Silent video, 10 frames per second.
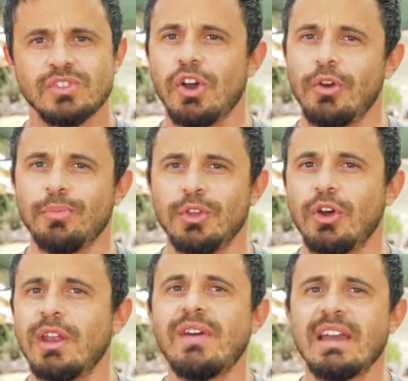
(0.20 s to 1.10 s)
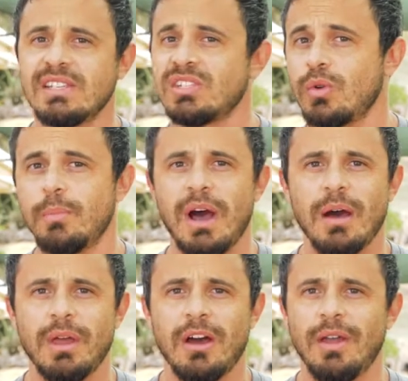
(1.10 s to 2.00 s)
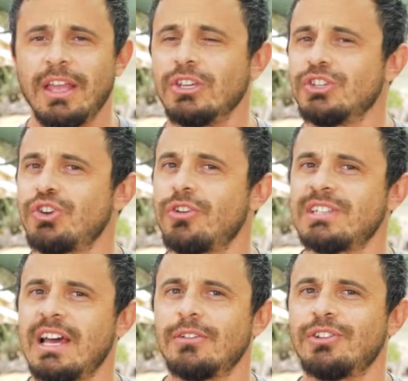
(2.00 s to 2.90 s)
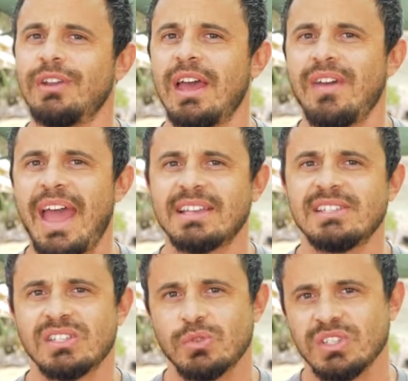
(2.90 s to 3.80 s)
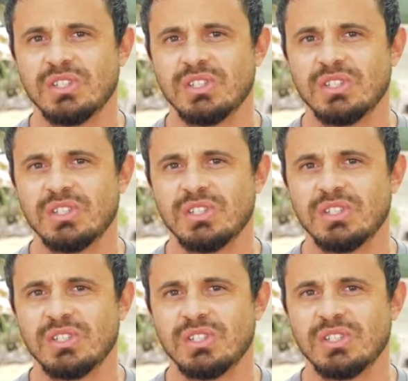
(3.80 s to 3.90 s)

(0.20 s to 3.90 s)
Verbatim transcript: So you don't have access to a barbell, and you sure as hell don't have access to